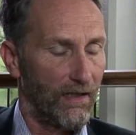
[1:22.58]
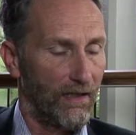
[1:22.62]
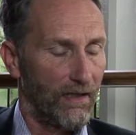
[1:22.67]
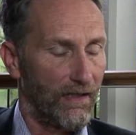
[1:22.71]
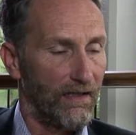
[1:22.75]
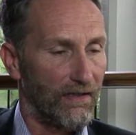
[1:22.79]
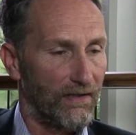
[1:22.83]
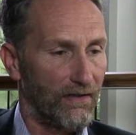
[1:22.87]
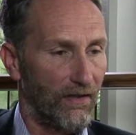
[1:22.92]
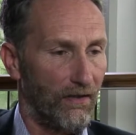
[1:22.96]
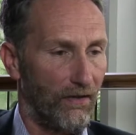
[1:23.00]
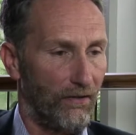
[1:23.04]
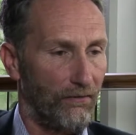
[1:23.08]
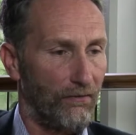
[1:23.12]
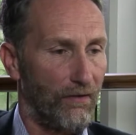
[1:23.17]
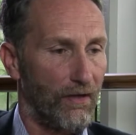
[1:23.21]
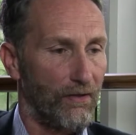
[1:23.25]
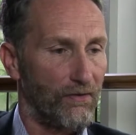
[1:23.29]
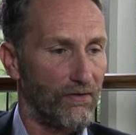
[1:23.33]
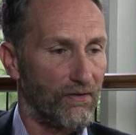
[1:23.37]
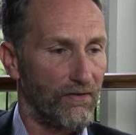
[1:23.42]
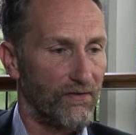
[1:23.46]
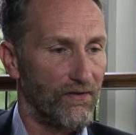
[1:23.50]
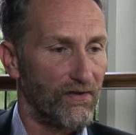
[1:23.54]
into the
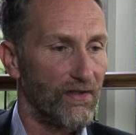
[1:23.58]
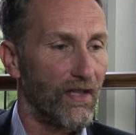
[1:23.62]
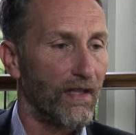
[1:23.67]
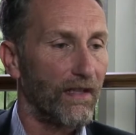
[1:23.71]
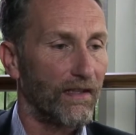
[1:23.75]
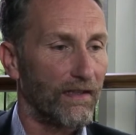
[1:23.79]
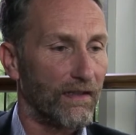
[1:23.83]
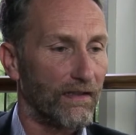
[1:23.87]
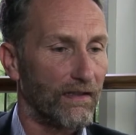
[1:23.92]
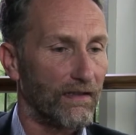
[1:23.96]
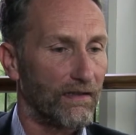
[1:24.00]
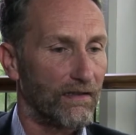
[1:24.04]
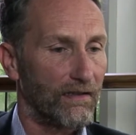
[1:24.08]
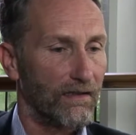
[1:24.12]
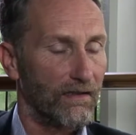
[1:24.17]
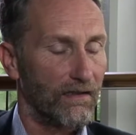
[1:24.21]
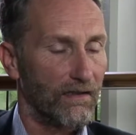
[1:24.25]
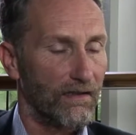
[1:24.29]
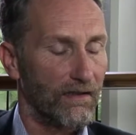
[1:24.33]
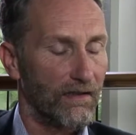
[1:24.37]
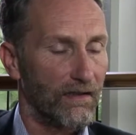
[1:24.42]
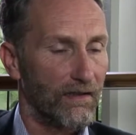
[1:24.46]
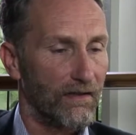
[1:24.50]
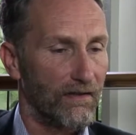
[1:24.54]
throes of selling
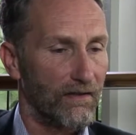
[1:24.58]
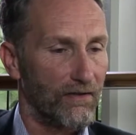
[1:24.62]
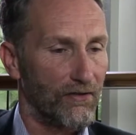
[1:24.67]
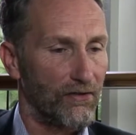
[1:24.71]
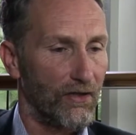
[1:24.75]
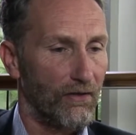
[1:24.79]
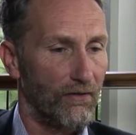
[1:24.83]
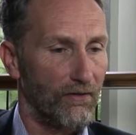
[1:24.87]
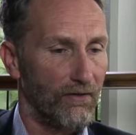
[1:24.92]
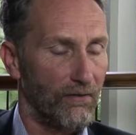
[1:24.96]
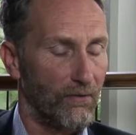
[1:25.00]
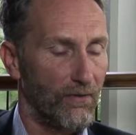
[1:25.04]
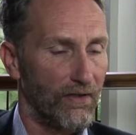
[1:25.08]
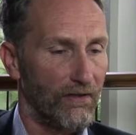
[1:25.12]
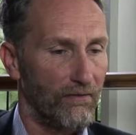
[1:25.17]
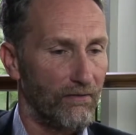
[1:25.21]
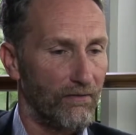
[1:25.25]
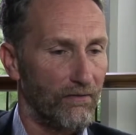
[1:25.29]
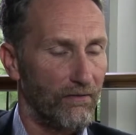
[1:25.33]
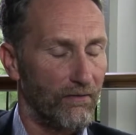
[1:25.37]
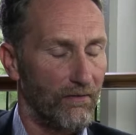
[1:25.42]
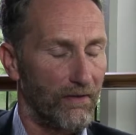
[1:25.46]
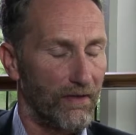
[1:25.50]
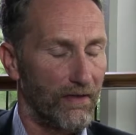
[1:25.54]
the show that
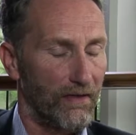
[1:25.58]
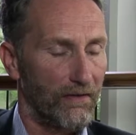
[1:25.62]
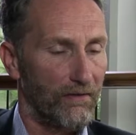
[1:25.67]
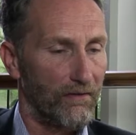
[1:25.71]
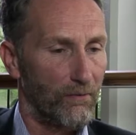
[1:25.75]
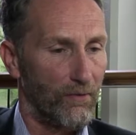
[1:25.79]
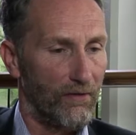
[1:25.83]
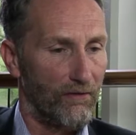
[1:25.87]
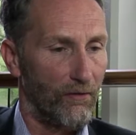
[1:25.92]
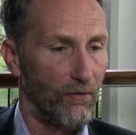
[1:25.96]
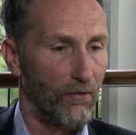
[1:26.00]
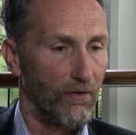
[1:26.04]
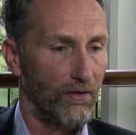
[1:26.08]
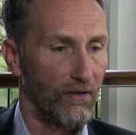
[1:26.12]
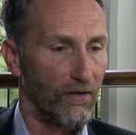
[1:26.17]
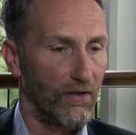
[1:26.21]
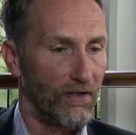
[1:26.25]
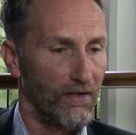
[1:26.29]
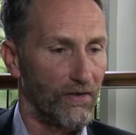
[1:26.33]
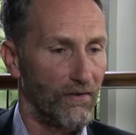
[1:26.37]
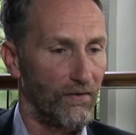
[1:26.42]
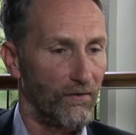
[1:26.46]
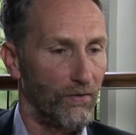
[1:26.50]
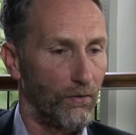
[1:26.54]
we're
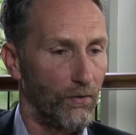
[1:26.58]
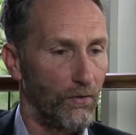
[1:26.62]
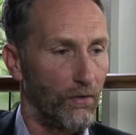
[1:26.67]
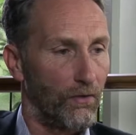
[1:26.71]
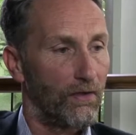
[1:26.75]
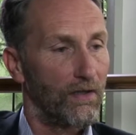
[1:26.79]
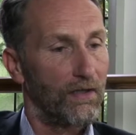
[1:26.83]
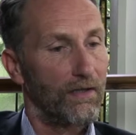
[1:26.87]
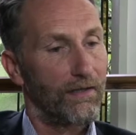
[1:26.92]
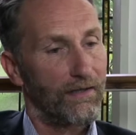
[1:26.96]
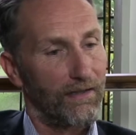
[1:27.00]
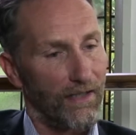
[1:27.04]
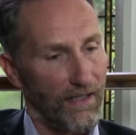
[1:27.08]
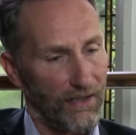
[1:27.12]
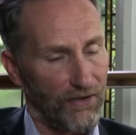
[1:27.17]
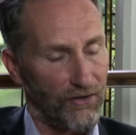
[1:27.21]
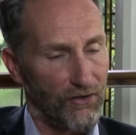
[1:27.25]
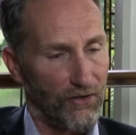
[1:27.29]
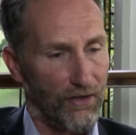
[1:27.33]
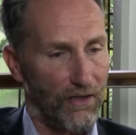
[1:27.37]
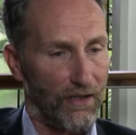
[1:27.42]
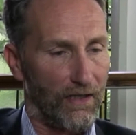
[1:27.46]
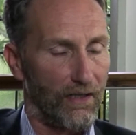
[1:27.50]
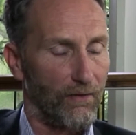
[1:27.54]
organised for
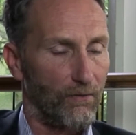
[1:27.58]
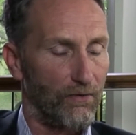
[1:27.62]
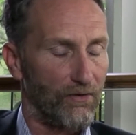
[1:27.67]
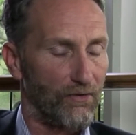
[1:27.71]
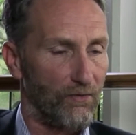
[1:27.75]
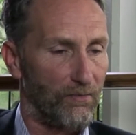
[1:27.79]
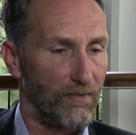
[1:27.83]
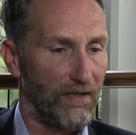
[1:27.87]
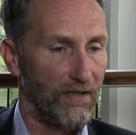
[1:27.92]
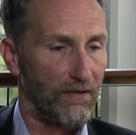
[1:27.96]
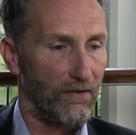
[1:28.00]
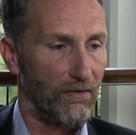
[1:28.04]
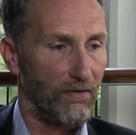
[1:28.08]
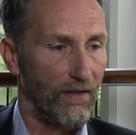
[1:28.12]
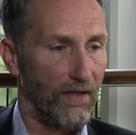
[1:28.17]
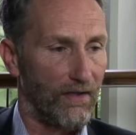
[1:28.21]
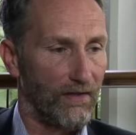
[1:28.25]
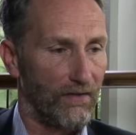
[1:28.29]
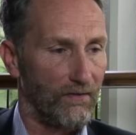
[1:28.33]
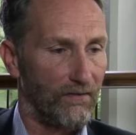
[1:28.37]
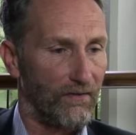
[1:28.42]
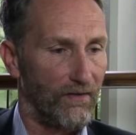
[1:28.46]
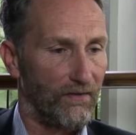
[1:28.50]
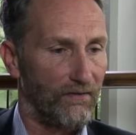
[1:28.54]
next year, which will be
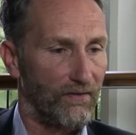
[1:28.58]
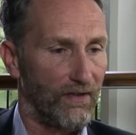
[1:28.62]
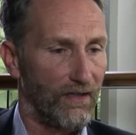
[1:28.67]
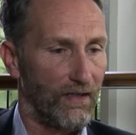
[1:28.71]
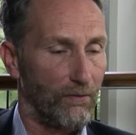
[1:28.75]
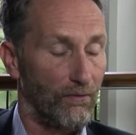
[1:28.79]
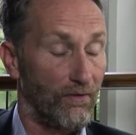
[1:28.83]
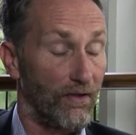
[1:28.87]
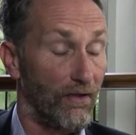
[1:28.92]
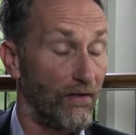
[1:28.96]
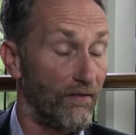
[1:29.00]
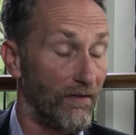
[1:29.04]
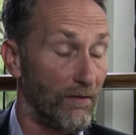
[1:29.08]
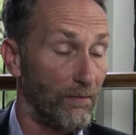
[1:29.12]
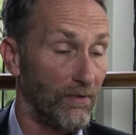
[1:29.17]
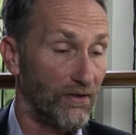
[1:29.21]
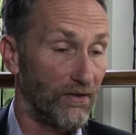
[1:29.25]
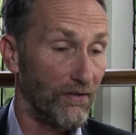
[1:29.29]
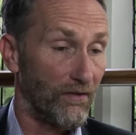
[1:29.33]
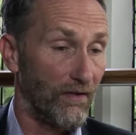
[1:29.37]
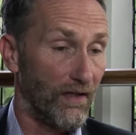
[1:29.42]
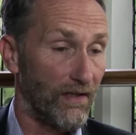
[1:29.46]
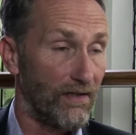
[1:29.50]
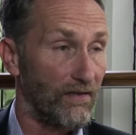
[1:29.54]
2015, November
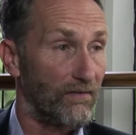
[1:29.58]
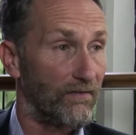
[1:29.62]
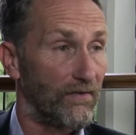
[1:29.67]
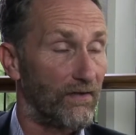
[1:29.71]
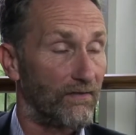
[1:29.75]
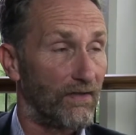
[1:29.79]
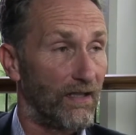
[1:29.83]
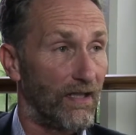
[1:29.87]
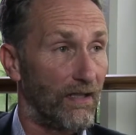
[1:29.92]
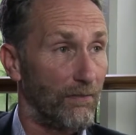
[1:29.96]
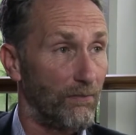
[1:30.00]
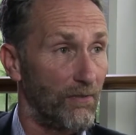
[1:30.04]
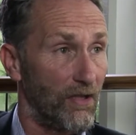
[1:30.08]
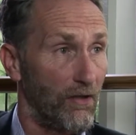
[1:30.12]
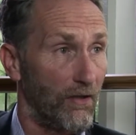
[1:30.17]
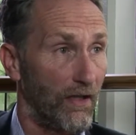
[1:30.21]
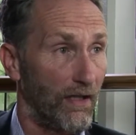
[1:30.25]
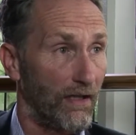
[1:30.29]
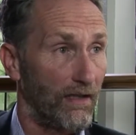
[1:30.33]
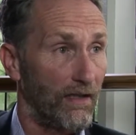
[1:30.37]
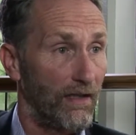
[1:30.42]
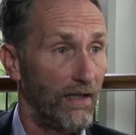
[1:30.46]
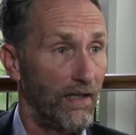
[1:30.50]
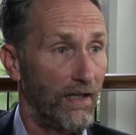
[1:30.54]
2015 in
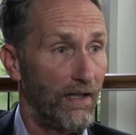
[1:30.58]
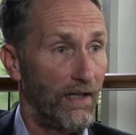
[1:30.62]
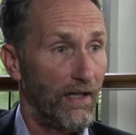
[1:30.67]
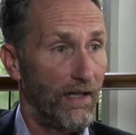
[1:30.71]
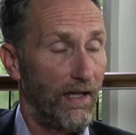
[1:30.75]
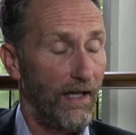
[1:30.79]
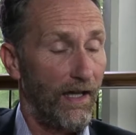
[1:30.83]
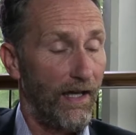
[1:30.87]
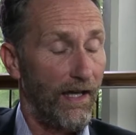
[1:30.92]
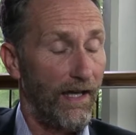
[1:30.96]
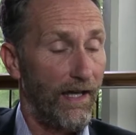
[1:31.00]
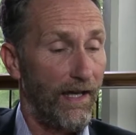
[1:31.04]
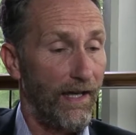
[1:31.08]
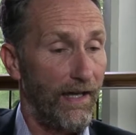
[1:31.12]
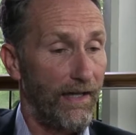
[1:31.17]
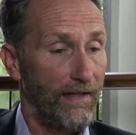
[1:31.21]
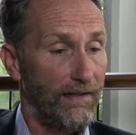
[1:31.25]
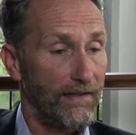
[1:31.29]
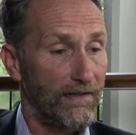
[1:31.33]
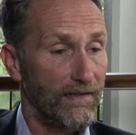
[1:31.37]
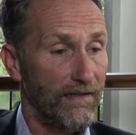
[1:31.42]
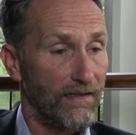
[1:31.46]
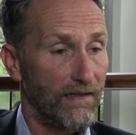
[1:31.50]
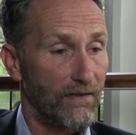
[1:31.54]
Munich.
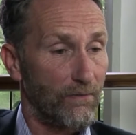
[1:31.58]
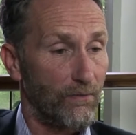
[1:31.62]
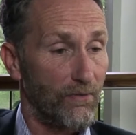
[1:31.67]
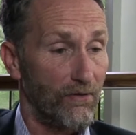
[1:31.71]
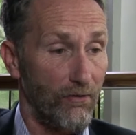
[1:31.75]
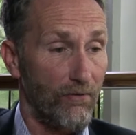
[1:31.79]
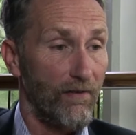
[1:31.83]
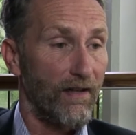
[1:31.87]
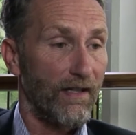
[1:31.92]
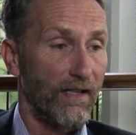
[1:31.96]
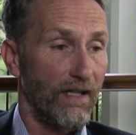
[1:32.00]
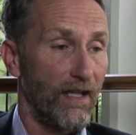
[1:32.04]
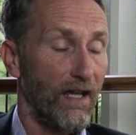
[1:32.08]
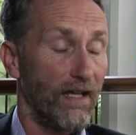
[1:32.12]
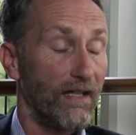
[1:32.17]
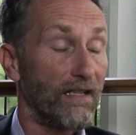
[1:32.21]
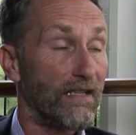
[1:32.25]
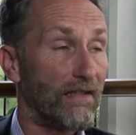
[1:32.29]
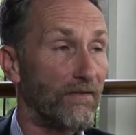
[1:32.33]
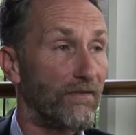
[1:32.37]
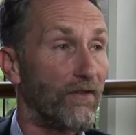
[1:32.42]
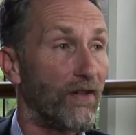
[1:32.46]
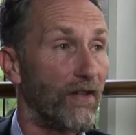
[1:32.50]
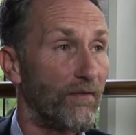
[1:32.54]
And we're already at
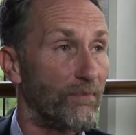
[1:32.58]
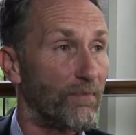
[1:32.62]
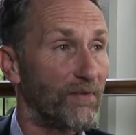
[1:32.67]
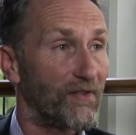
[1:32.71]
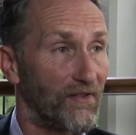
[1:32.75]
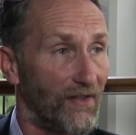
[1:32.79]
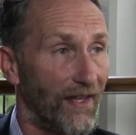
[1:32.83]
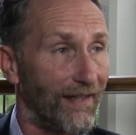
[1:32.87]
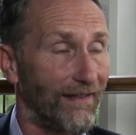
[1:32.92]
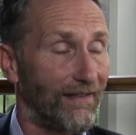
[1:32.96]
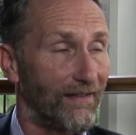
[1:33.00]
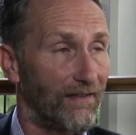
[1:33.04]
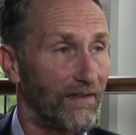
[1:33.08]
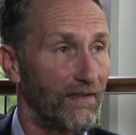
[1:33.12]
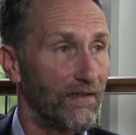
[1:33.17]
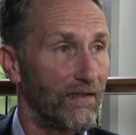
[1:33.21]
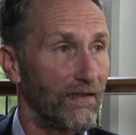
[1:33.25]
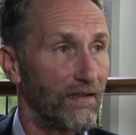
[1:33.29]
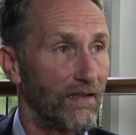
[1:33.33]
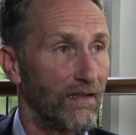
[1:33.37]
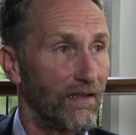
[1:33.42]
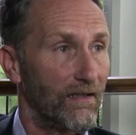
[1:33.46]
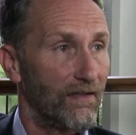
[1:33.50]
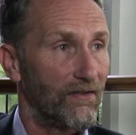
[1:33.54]
85%
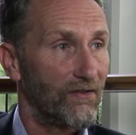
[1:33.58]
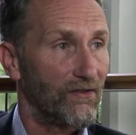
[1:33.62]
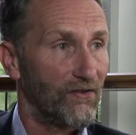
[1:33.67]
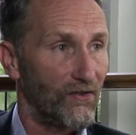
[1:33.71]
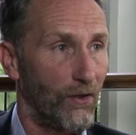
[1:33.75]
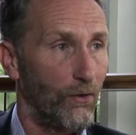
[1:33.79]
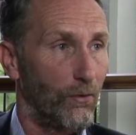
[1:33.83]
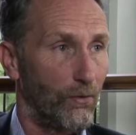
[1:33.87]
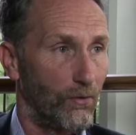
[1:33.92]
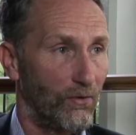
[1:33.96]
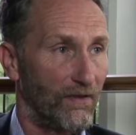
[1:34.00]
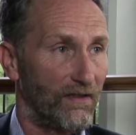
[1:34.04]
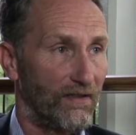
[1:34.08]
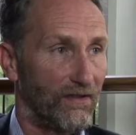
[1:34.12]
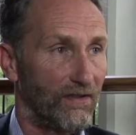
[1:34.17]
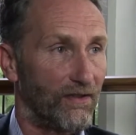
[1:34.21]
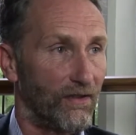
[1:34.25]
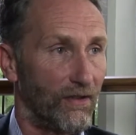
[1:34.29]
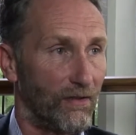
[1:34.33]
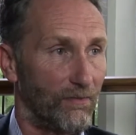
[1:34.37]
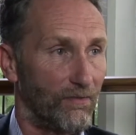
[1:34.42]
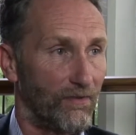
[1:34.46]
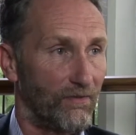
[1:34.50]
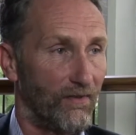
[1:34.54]
sold in
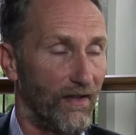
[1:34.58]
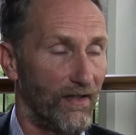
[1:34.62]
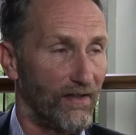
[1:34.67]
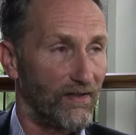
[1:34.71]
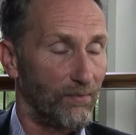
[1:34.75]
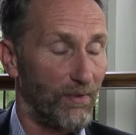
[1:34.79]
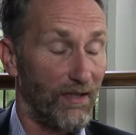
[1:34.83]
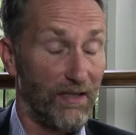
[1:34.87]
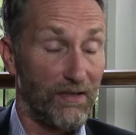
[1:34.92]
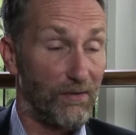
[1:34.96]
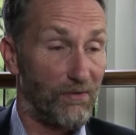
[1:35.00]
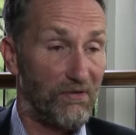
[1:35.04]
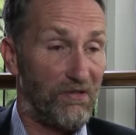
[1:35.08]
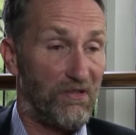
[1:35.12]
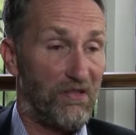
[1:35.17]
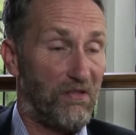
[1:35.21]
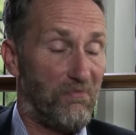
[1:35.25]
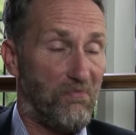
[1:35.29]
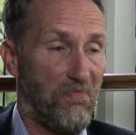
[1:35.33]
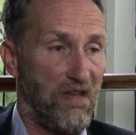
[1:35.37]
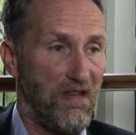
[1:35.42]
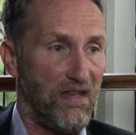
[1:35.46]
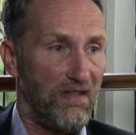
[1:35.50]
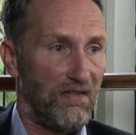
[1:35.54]
terms of our space, which is
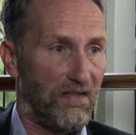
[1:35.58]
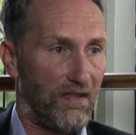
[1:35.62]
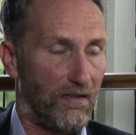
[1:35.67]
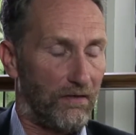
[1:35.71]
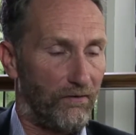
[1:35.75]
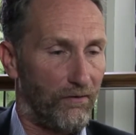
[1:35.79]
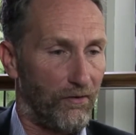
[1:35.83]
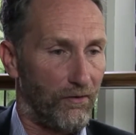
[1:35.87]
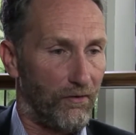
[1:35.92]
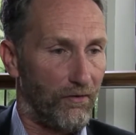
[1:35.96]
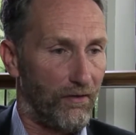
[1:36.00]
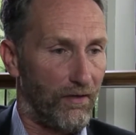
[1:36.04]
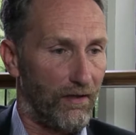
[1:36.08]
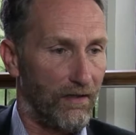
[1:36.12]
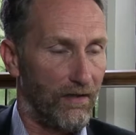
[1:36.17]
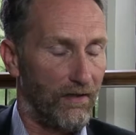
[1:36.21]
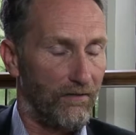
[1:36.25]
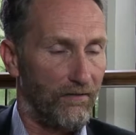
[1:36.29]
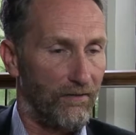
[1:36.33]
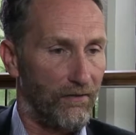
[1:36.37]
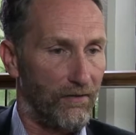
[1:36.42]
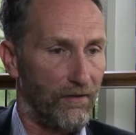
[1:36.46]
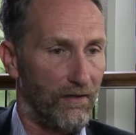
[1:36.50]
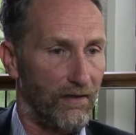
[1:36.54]
amazing for a
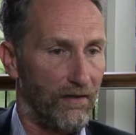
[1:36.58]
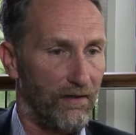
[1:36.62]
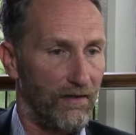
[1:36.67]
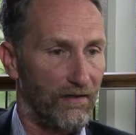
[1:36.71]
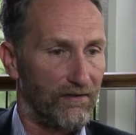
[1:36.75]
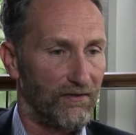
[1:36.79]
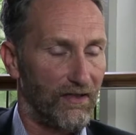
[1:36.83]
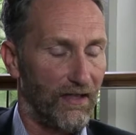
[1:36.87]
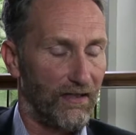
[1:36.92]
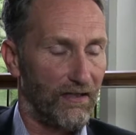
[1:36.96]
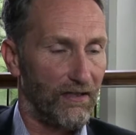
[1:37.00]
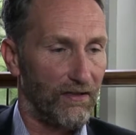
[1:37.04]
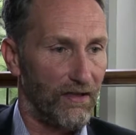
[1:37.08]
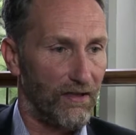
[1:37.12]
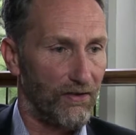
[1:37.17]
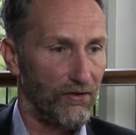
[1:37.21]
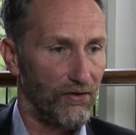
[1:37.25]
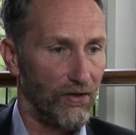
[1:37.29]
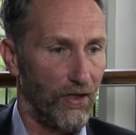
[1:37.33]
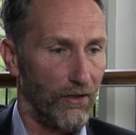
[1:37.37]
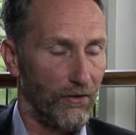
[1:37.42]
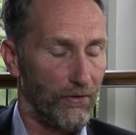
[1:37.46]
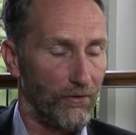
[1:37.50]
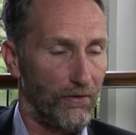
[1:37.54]
second year
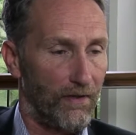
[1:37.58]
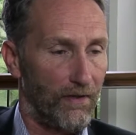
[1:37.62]
show.